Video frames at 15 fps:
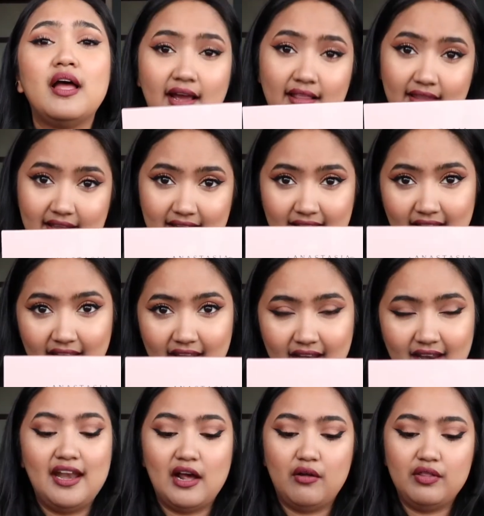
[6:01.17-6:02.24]
highlight kit.
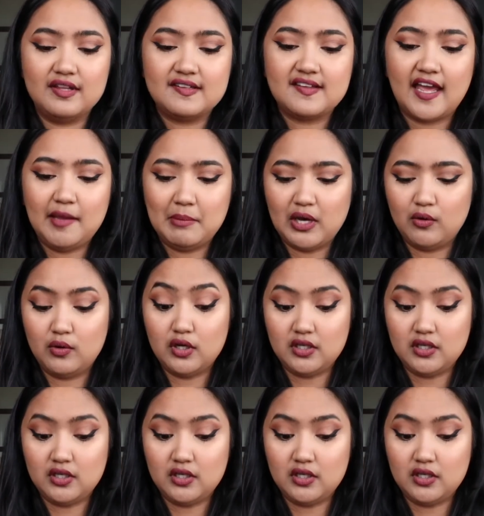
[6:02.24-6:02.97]
Now, this came out